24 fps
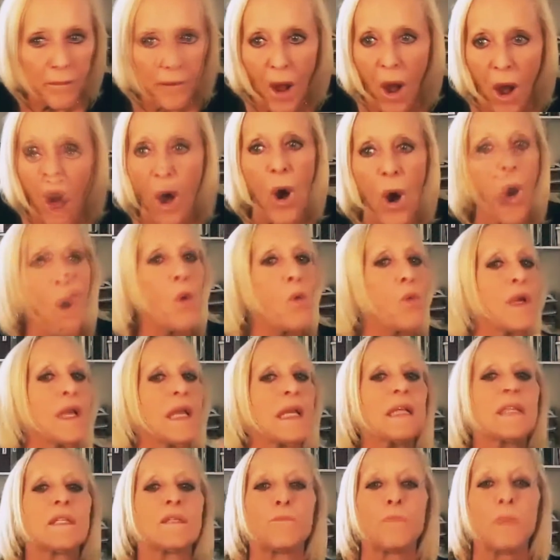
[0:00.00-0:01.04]

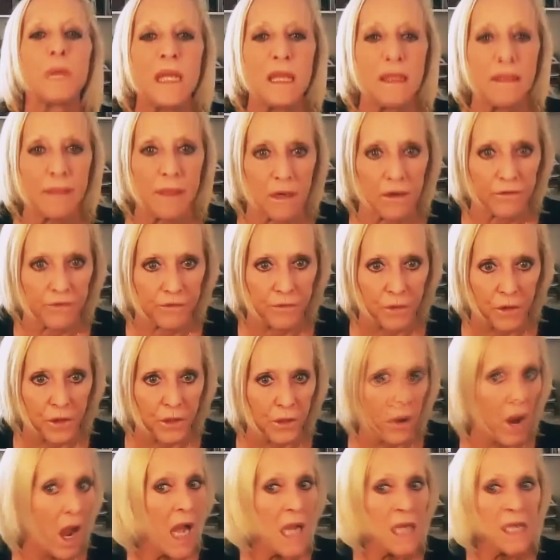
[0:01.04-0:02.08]
always be there for
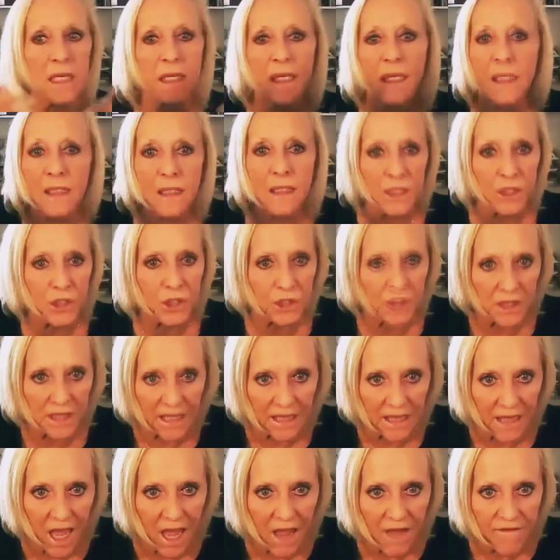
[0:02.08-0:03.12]
you, unconditionally
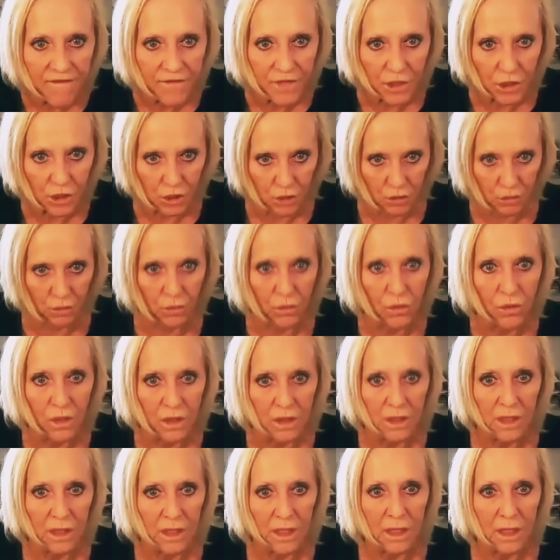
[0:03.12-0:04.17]
love you,
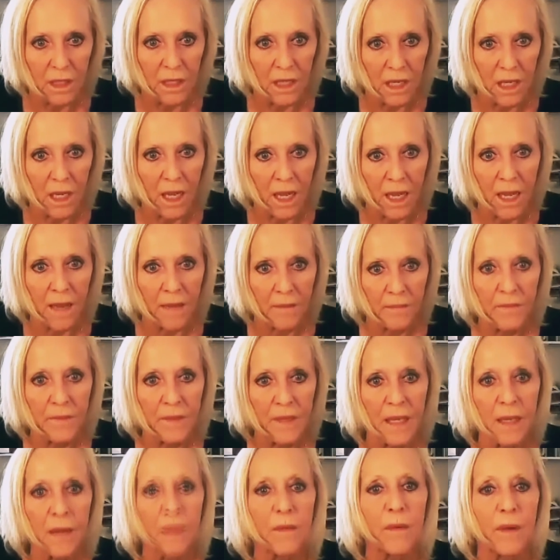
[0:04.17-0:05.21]
um,
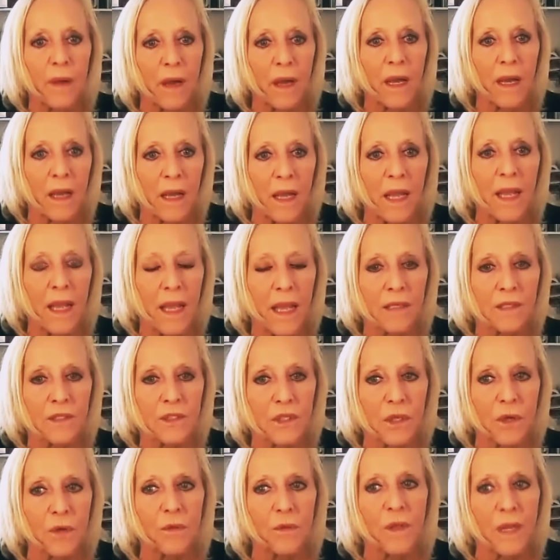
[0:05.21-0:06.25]
and
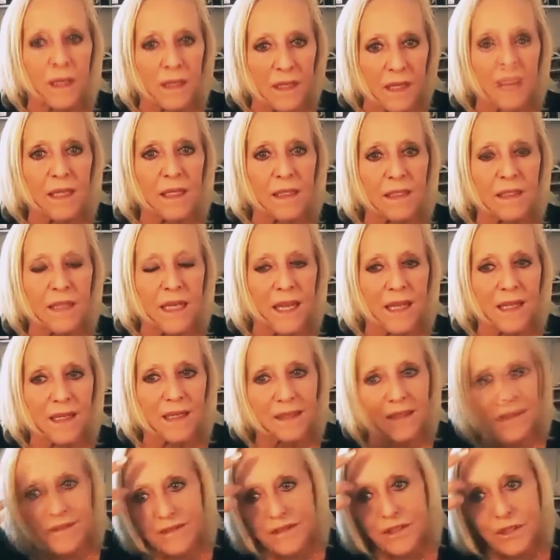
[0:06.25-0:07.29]
so and,
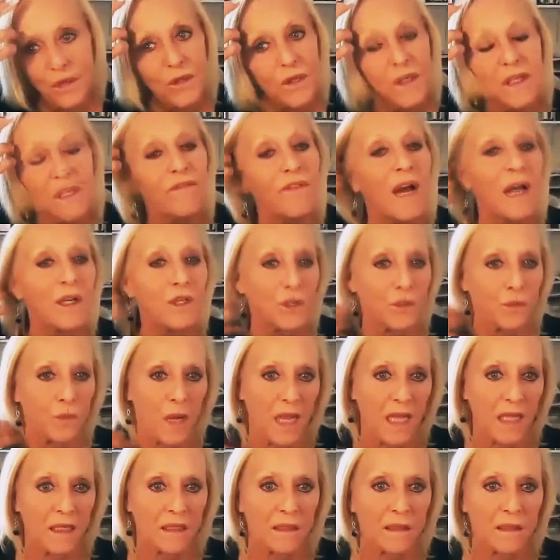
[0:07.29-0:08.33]
and so you can find your
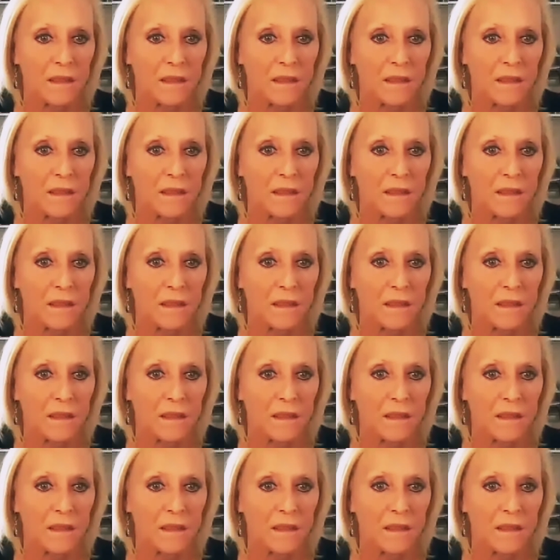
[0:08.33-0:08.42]
way.